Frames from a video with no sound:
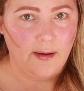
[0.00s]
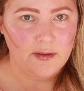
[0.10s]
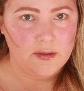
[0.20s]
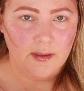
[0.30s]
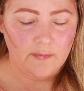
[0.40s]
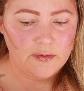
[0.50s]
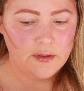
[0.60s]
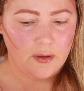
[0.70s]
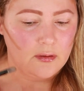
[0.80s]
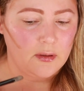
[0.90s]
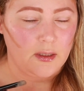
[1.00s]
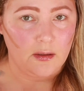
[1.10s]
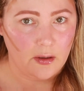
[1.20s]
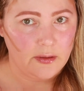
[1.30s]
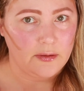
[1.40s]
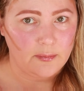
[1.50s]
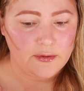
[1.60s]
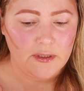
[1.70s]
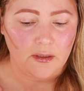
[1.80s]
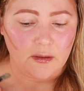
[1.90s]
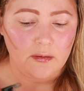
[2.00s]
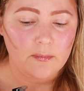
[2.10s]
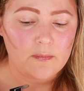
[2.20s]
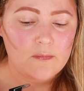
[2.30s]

actually have a jaw and not a double chin.